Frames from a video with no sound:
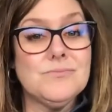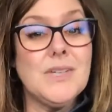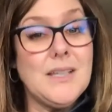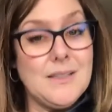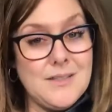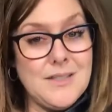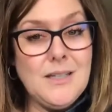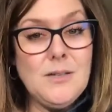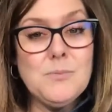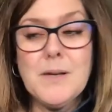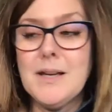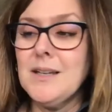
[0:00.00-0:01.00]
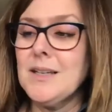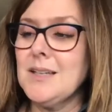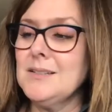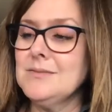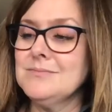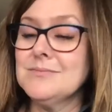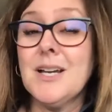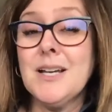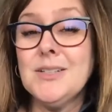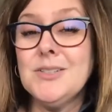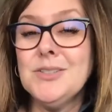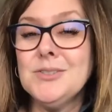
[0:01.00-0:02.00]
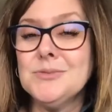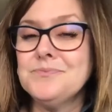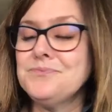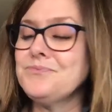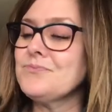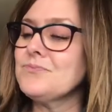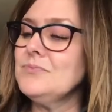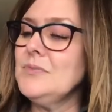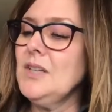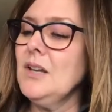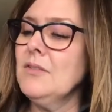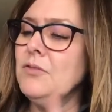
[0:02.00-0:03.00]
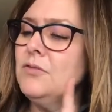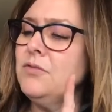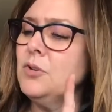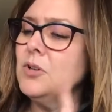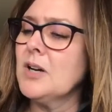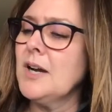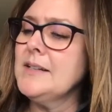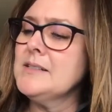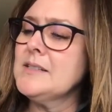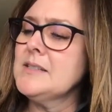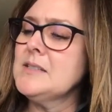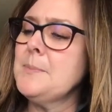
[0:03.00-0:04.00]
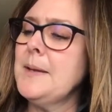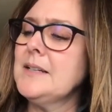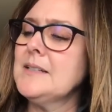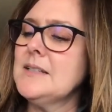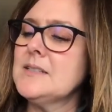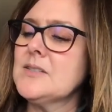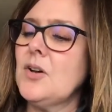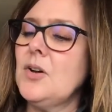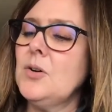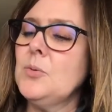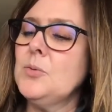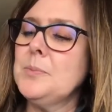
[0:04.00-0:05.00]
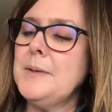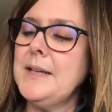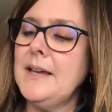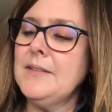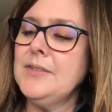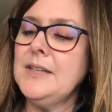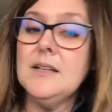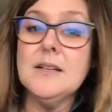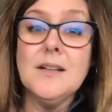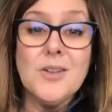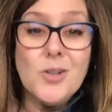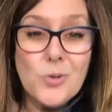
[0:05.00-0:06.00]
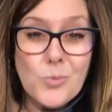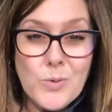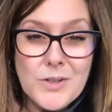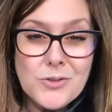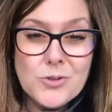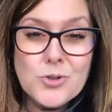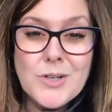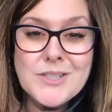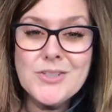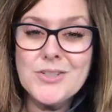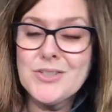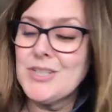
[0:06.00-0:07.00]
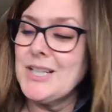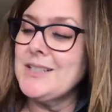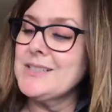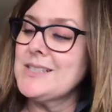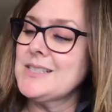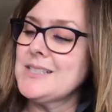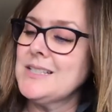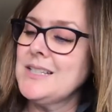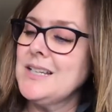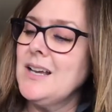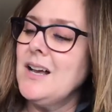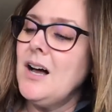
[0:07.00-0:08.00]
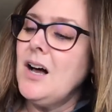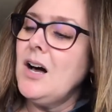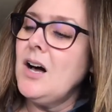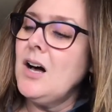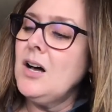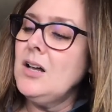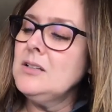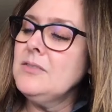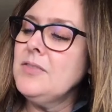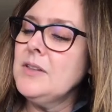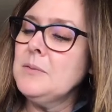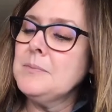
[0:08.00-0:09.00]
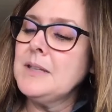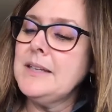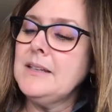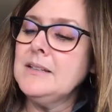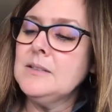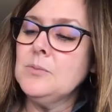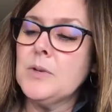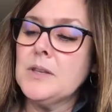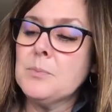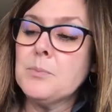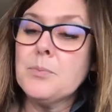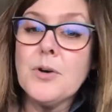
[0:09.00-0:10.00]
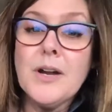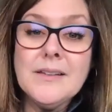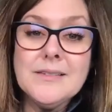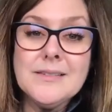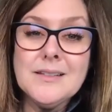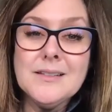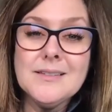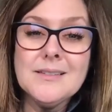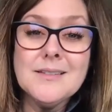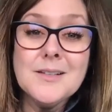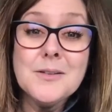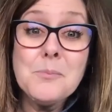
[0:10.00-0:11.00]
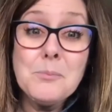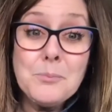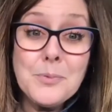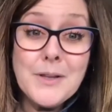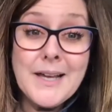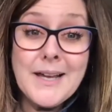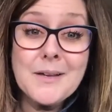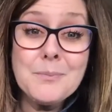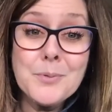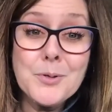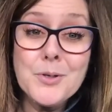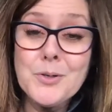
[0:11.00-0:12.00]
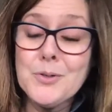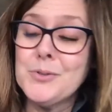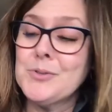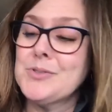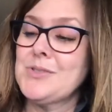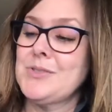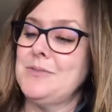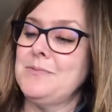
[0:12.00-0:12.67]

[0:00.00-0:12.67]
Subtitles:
Indeed, Beck, I do. For I suspect its hull will be heavy with treasure chests, all of them laden with priceless black pearls.